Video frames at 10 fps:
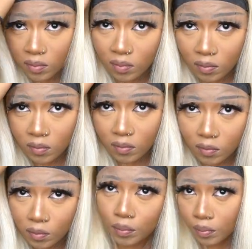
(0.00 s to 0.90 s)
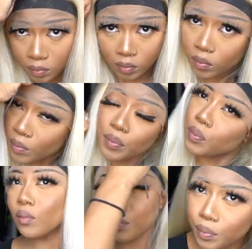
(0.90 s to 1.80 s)
hair. So
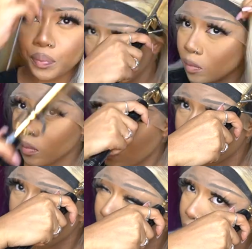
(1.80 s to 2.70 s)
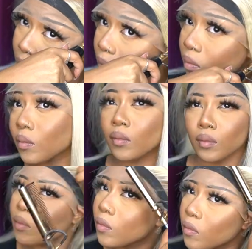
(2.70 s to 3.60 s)
the rest of this installation
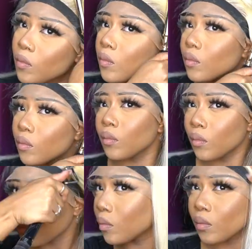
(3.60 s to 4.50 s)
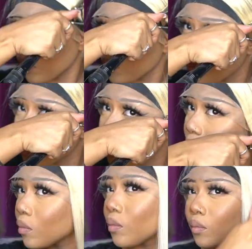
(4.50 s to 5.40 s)
process was pretty much a breeze.
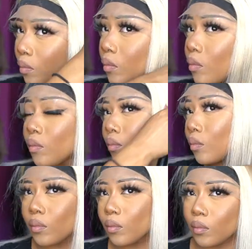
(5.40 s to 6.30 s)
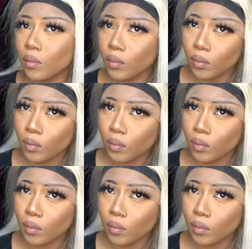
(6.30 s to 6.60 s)
Um, I did want to see